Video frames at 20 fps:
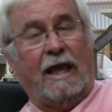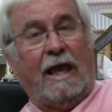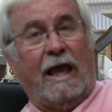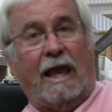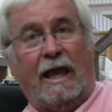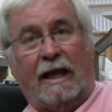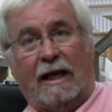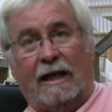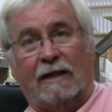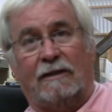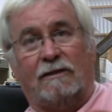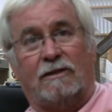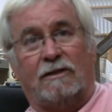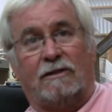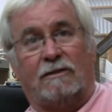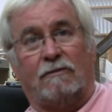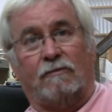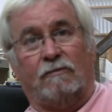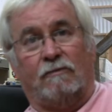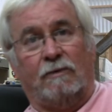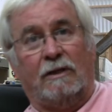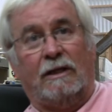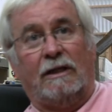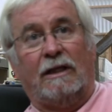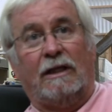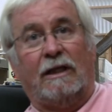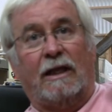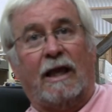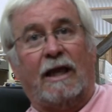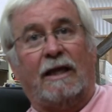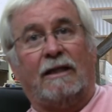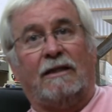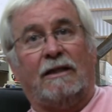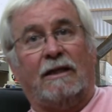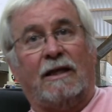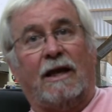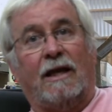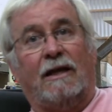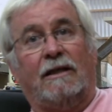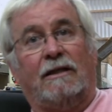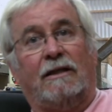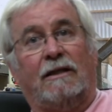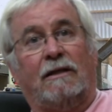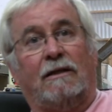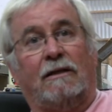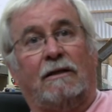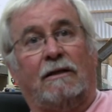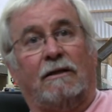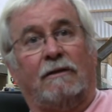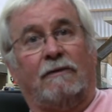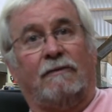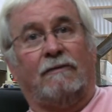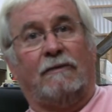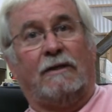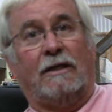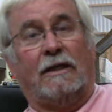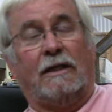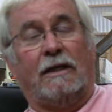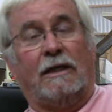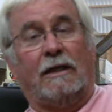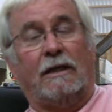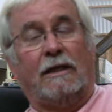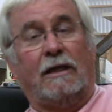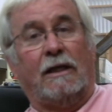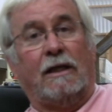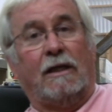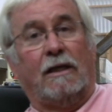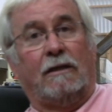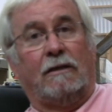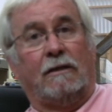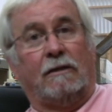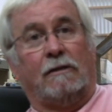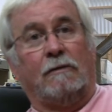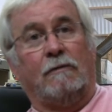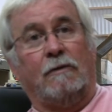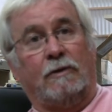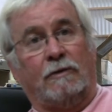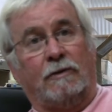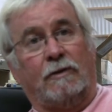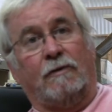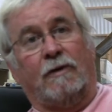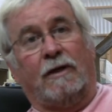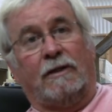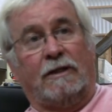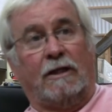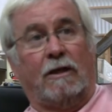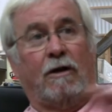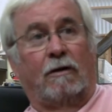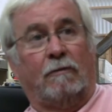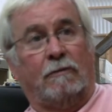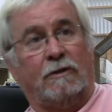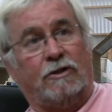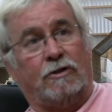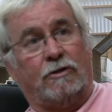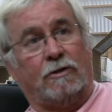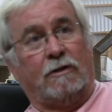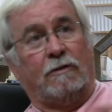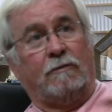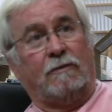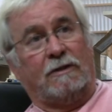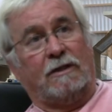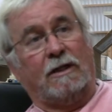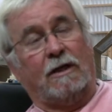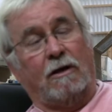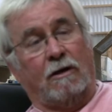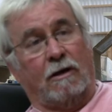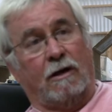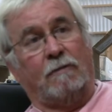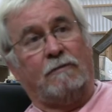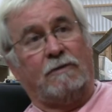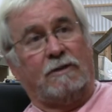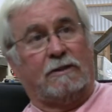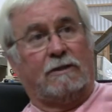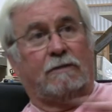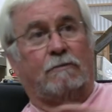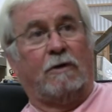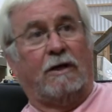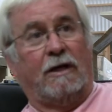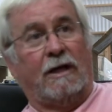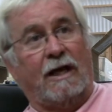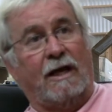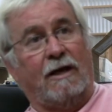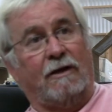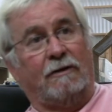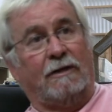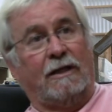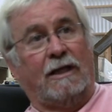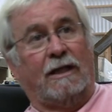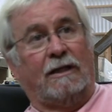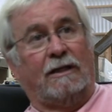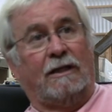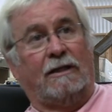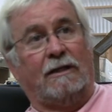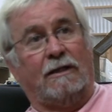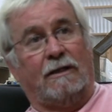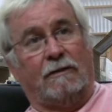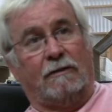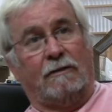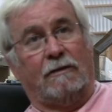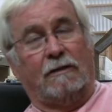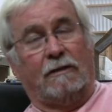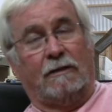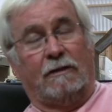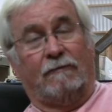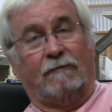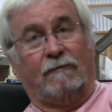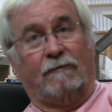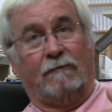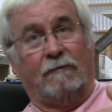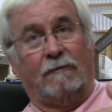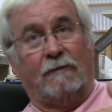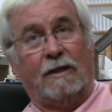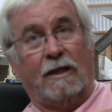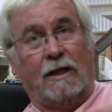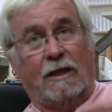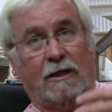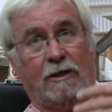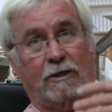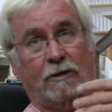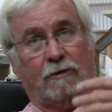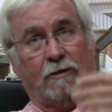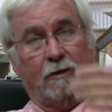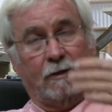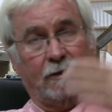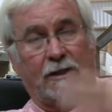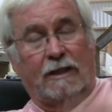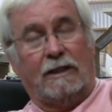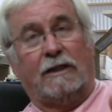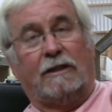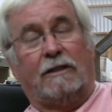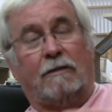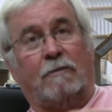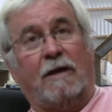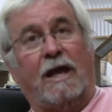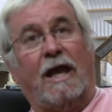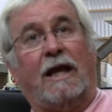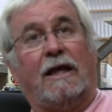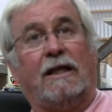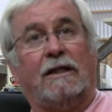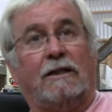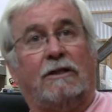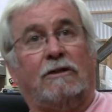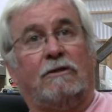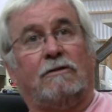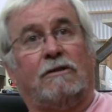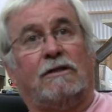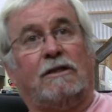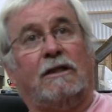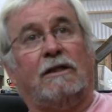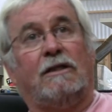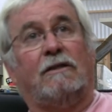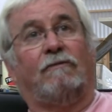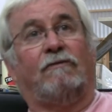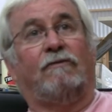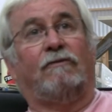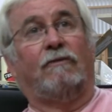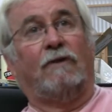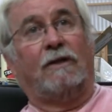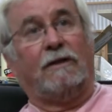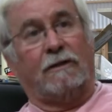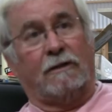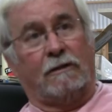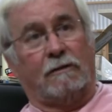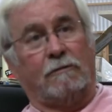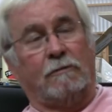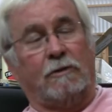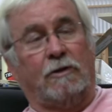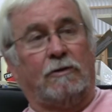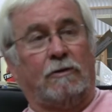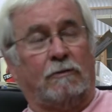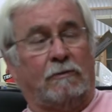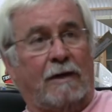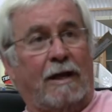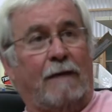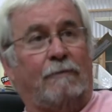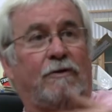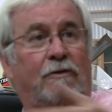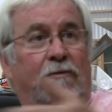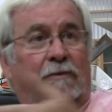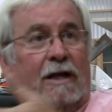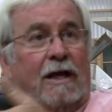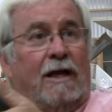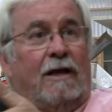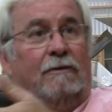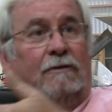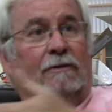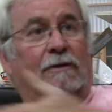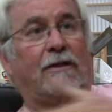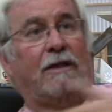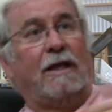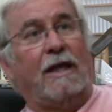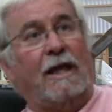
And I just really liked the idea of the kimono on the armature with the arms spread out, and then you're looking at the back, and then you see the front of the kimono wrapped around,